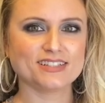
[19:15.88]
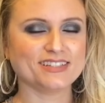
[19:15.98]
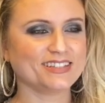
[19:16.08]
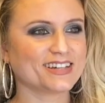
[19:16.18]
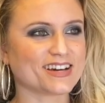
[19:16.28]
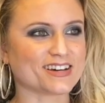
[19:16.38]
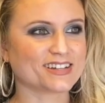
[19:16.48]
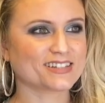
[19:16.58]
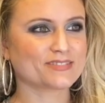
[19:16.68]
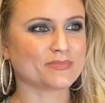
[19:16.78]

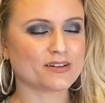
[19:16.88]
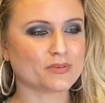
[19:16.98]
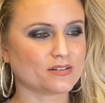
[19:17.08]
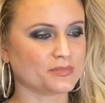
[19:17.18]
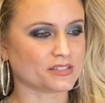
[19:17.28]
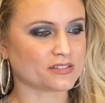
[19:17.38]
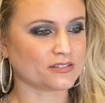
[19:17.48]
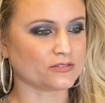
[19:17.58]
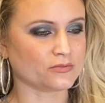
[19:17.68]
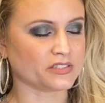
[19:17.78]
Yeah, my mom is
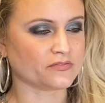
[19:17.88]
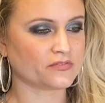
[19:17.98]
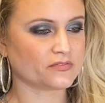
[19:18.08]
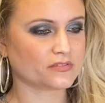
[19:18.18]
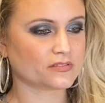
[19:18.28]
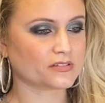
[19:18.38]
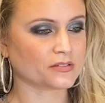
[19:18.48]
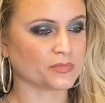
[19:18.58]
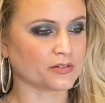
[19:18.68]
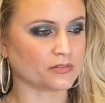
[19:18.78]
too.
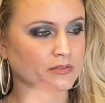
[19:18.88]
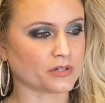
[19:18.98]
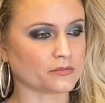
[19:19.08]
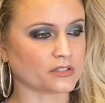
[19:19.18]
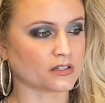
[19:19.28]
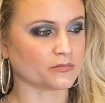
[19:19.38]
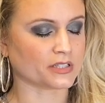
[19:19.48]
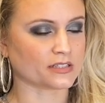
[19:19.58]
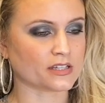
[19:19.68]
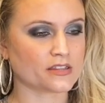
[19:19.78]
My old apartment
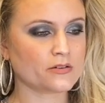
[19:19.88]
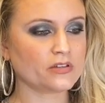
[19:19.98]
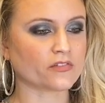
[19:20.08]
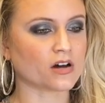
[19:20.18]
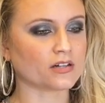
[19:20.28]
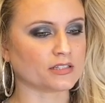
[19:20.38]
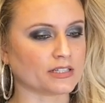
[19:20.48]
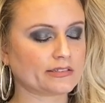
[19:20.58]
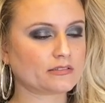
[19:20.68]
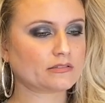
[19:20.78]
complex, I think we've caught
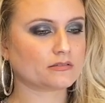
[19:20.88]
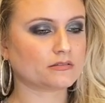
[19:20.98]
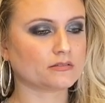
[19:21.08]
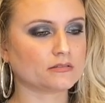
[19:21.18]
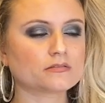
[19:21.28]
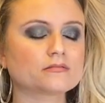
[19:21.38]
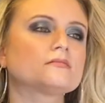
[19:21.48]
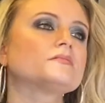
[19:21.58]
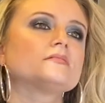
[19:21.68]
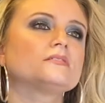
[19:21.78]
like
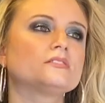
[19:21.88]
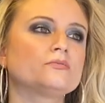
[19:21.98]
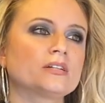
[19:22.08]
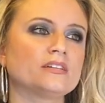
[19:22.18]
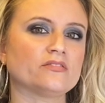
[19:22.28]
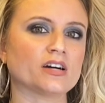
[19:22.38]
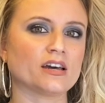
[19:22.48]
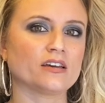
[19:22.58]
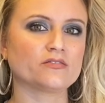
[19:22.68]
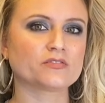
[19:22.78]

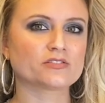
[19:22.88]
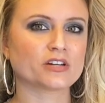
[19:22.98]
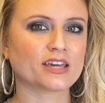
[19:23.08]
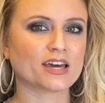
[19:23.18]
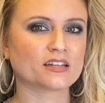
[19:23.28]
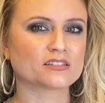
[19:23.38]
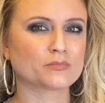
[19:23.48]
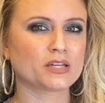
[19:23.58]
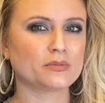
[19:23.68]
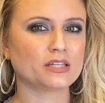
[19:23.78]
25 stray cats
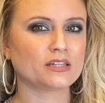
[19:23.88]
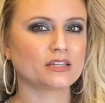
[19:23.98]
maybe.